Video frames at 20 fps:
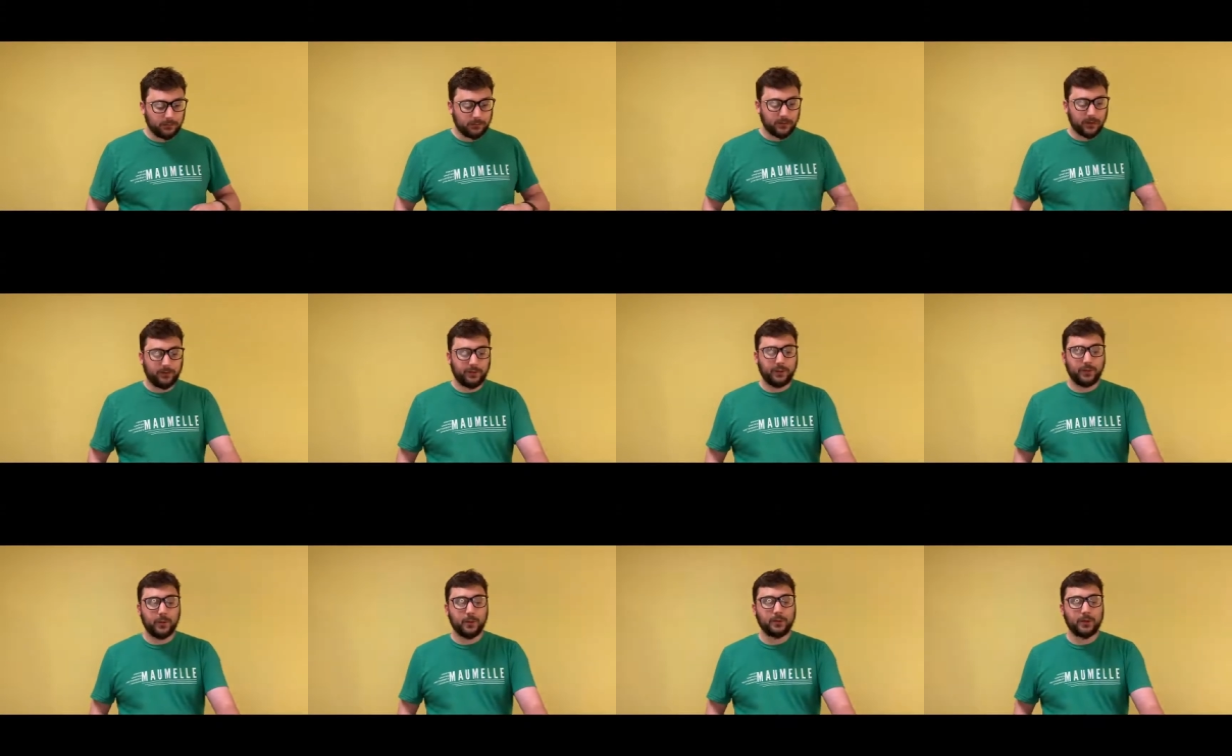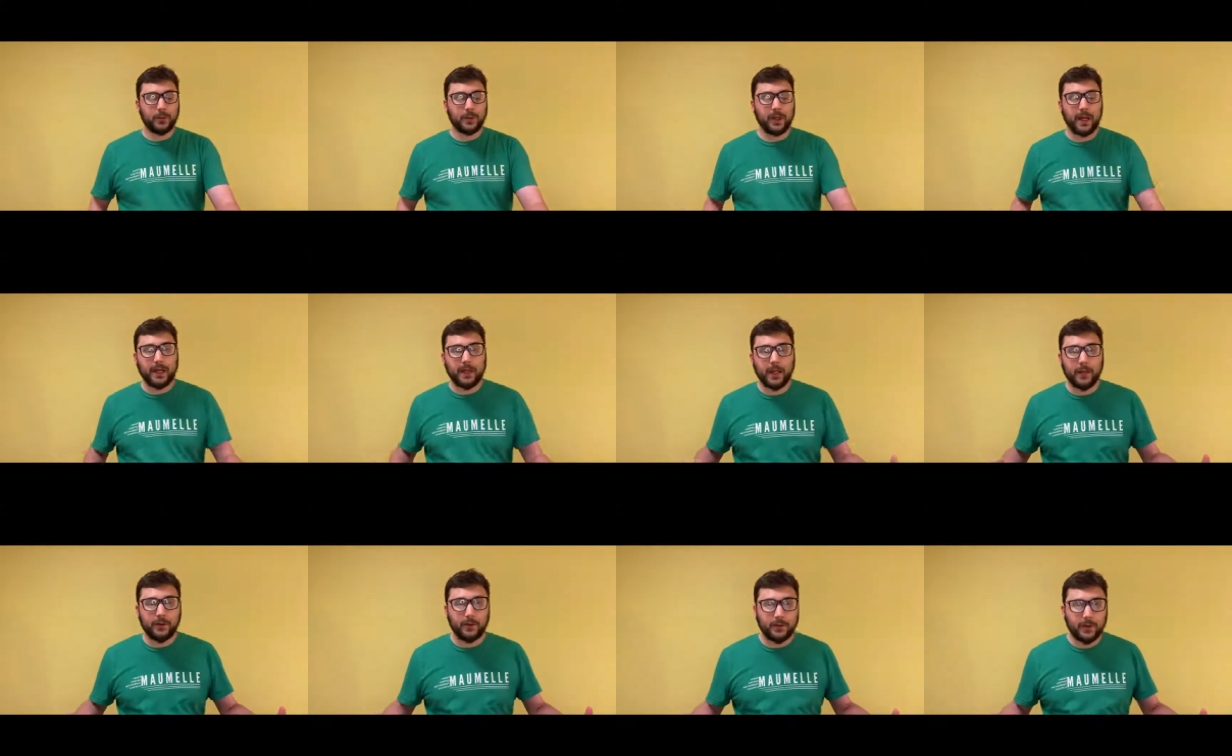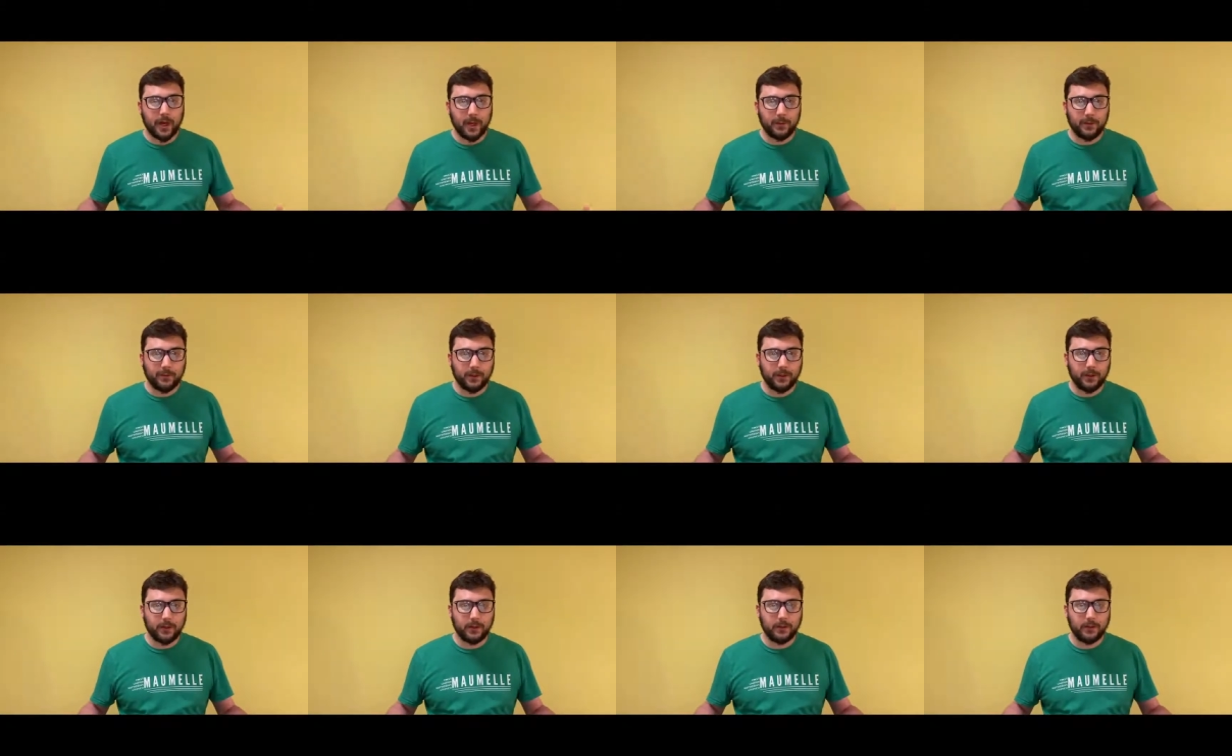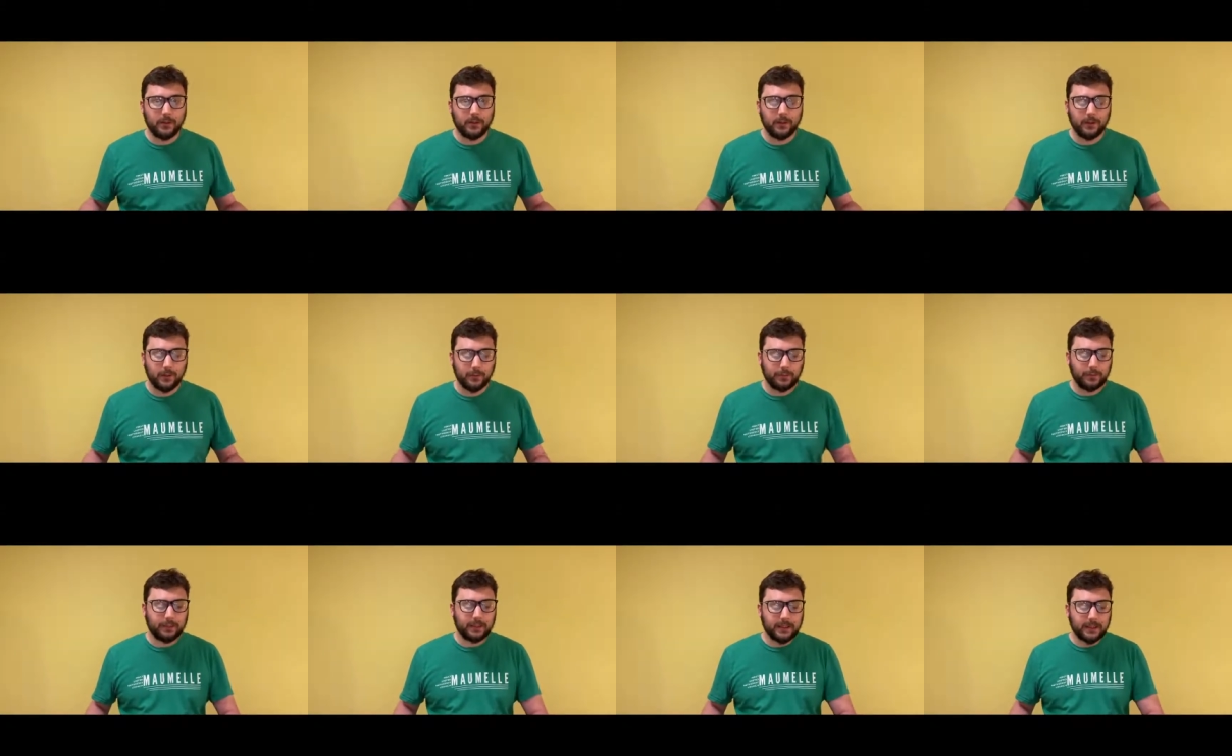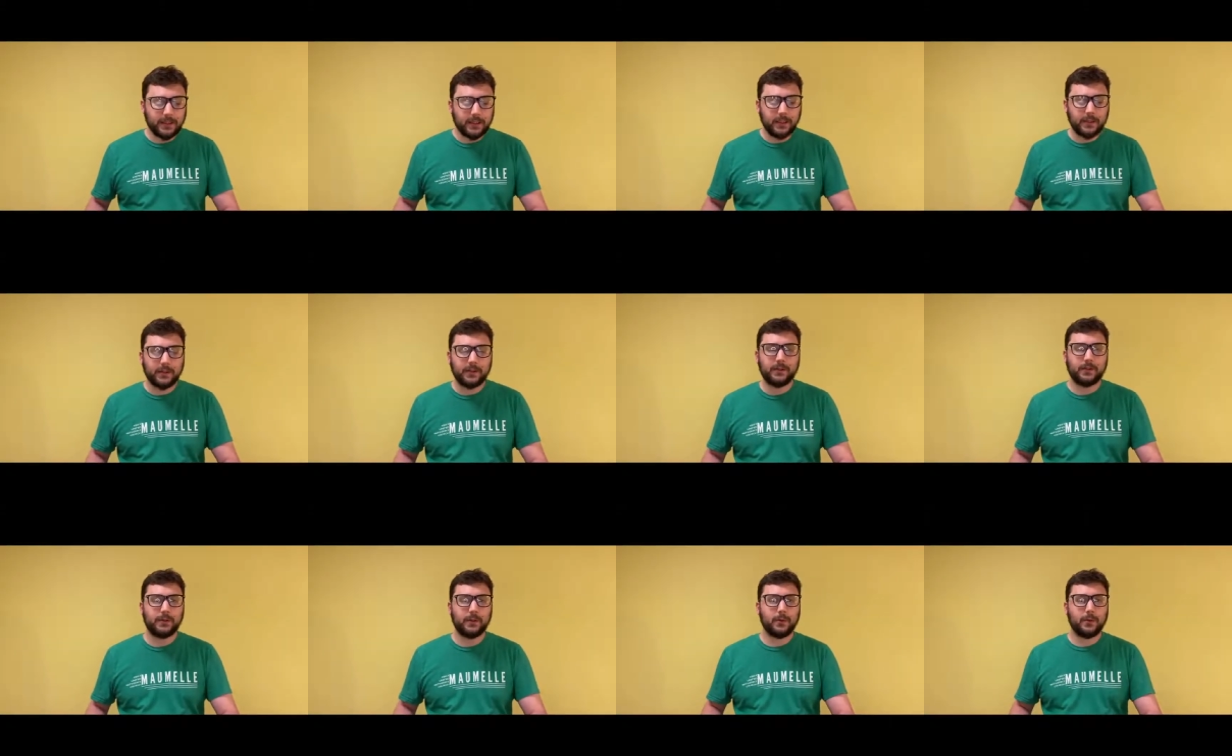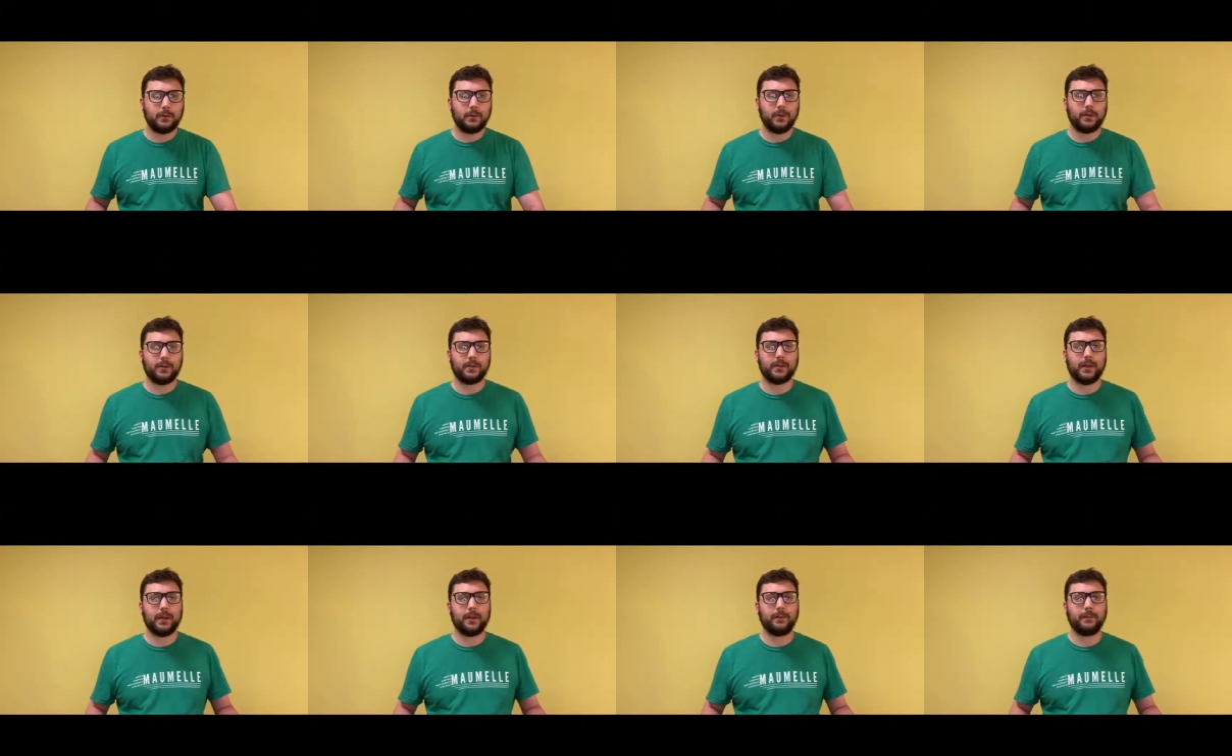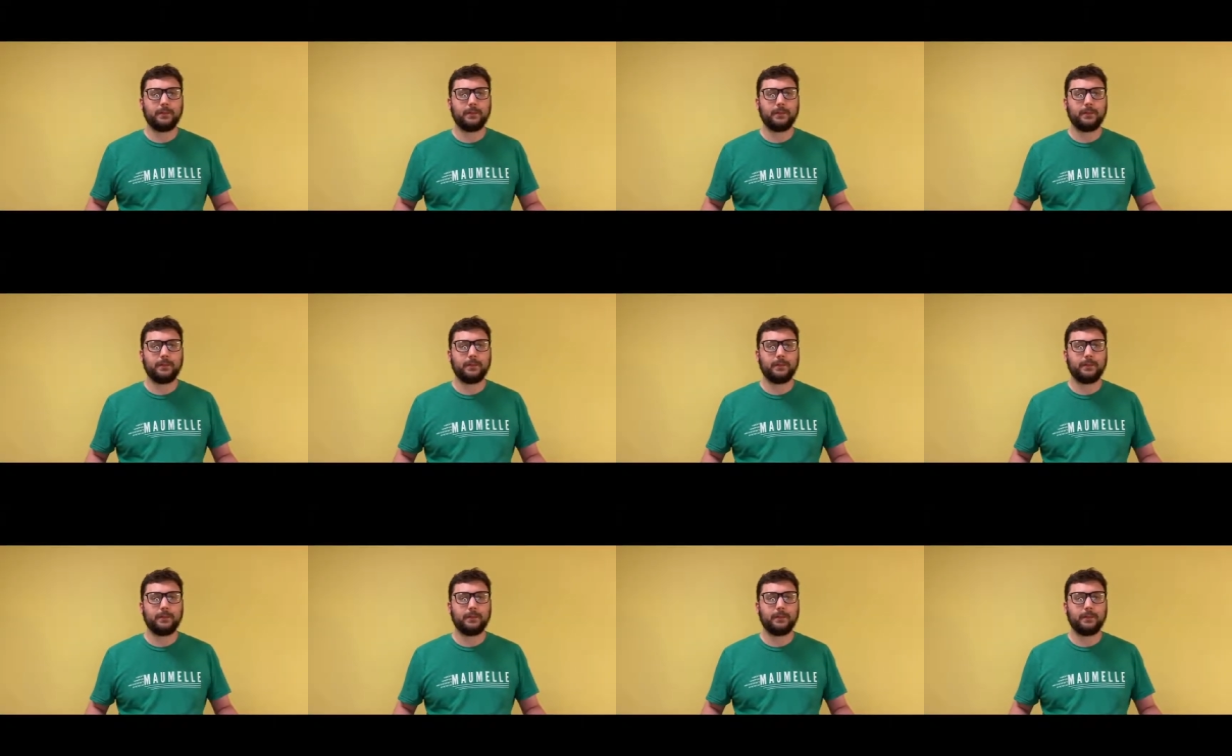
If you don't do it any other time of year, please do it on Mother's Day.